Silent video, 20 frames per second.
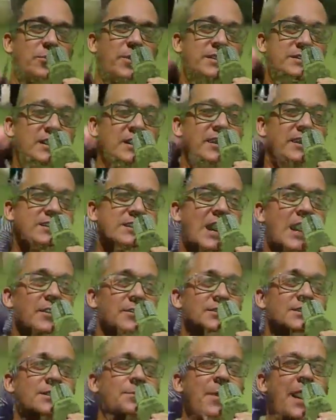basically
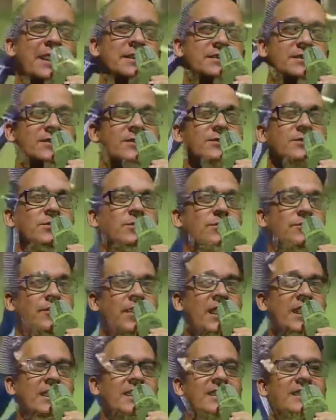challenged the master to a
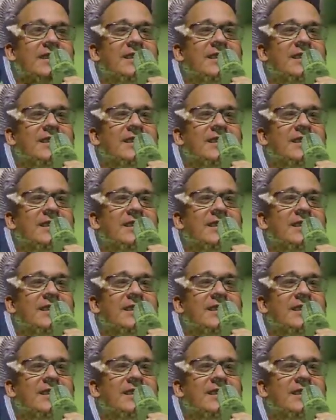fight,